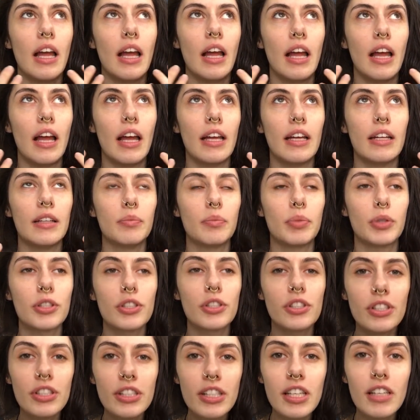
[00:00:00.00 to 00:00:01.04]
and
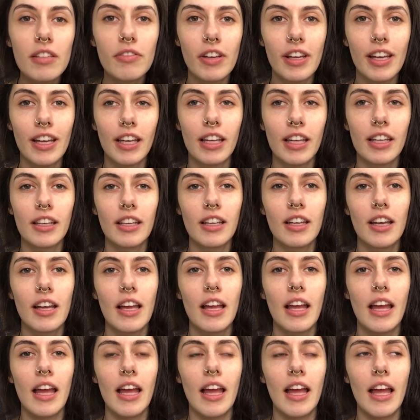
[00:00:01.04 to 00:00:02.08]
perceiving
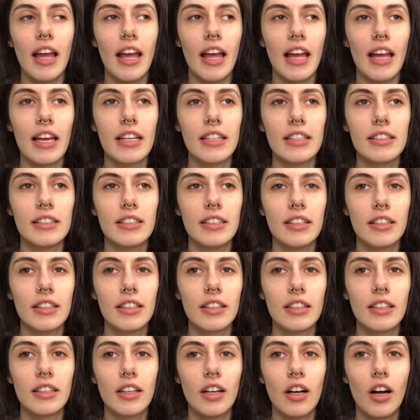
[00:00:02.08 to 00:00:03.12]
and
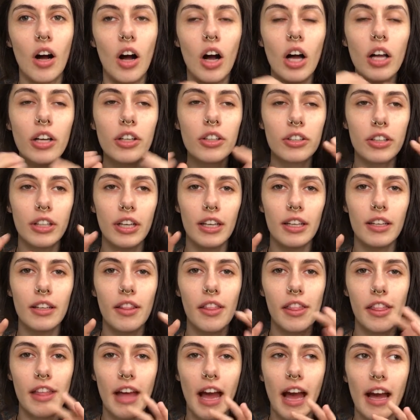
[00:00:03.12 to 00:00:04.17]
honoring
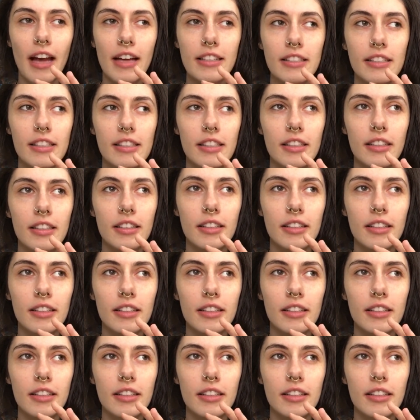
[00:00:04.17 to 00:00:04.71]
that